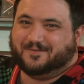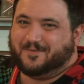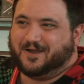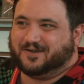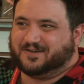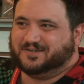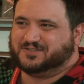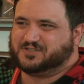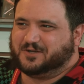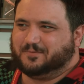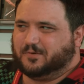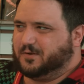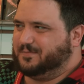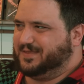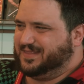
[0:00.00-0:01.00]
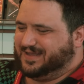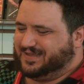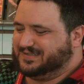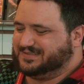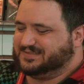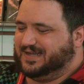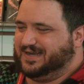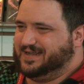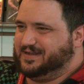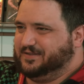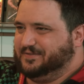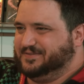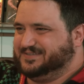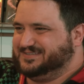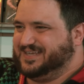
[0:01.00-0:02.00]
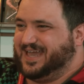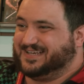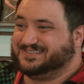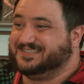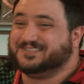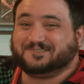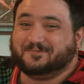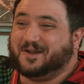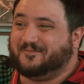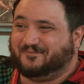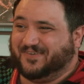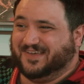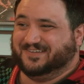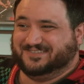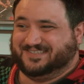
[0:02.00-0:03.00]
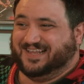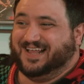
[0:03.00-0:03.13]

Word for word: an American distributor would have been like, "Let's cut down all the sex." This is what it feels